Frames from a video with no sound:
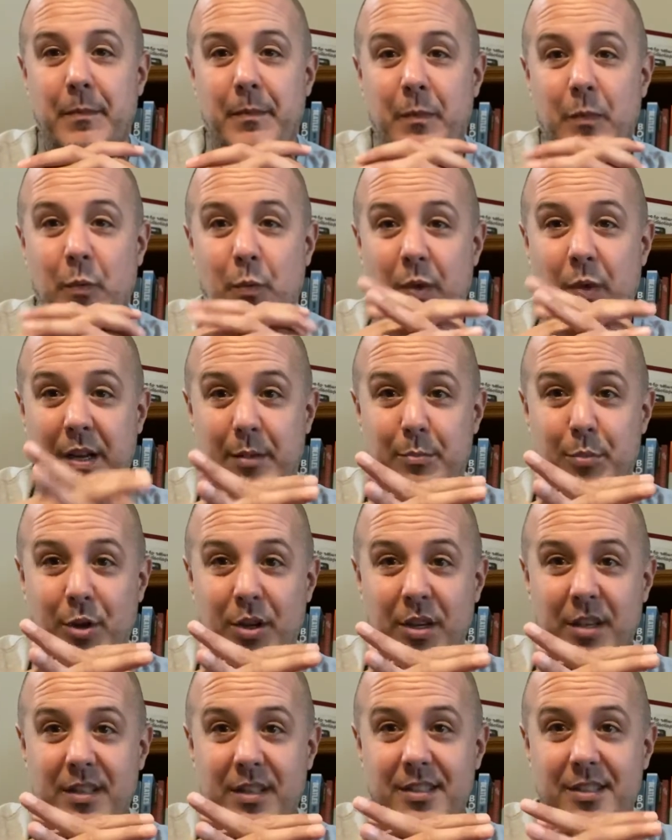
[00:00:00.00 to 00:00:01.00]
read
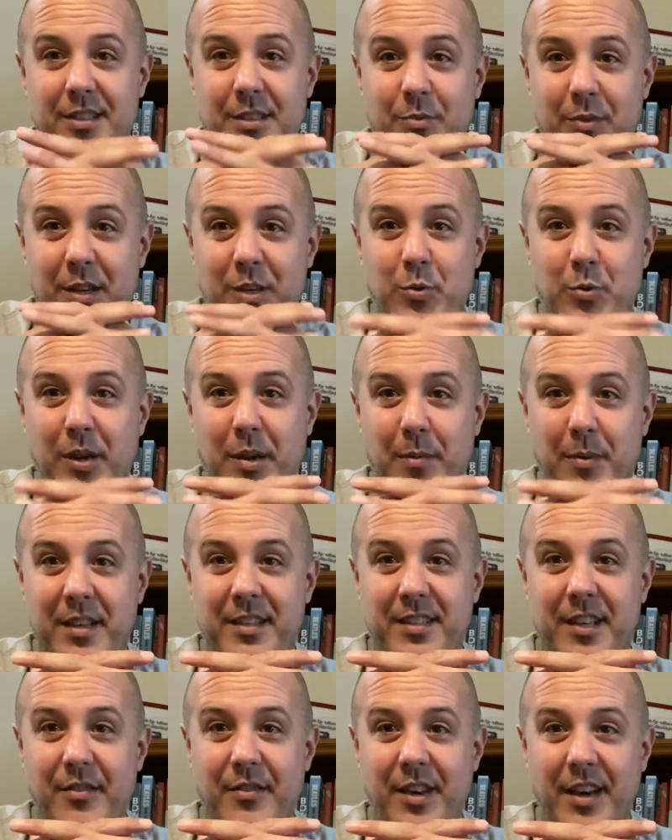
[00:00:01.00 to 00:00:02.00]
books, read 20
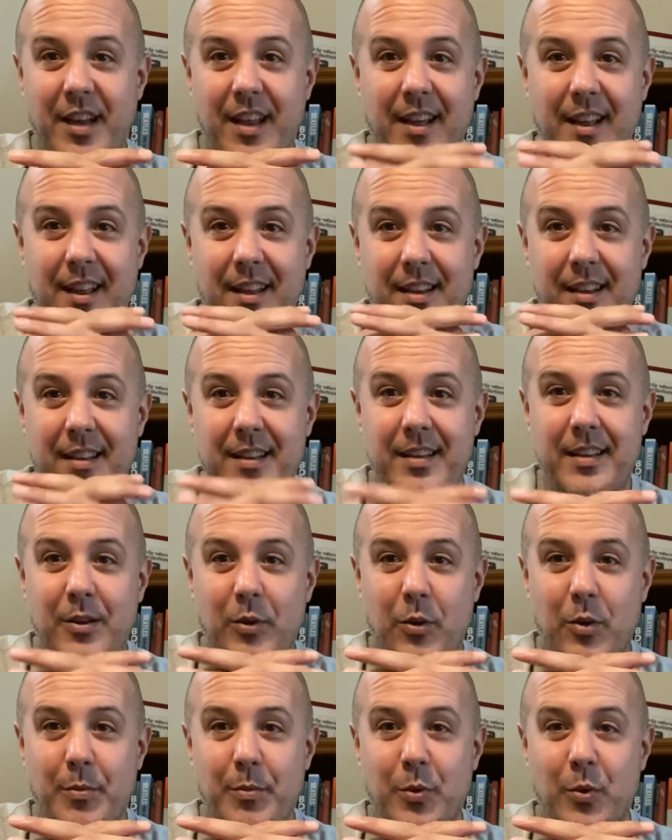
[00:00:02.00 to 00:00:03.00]
minutes every night
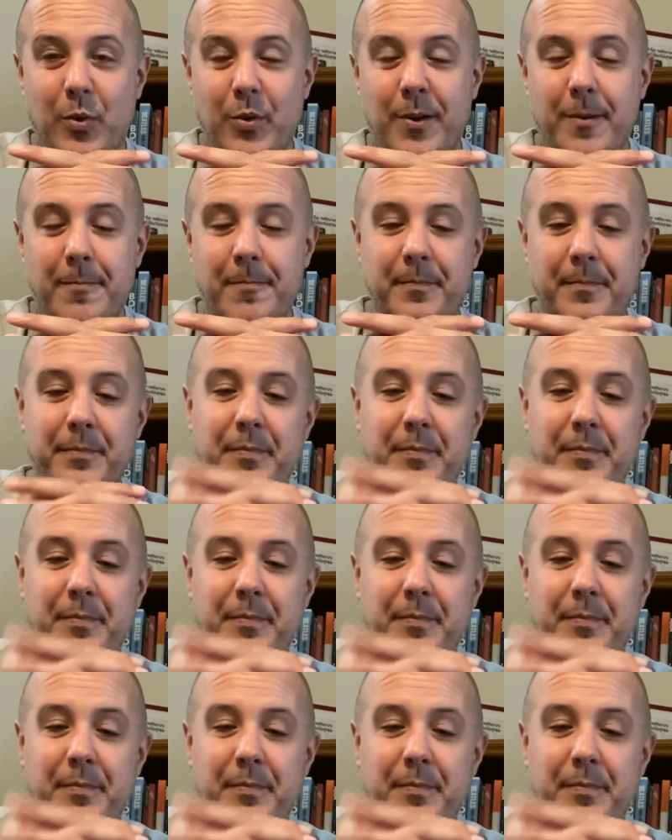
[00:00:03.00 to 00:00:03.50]
or more.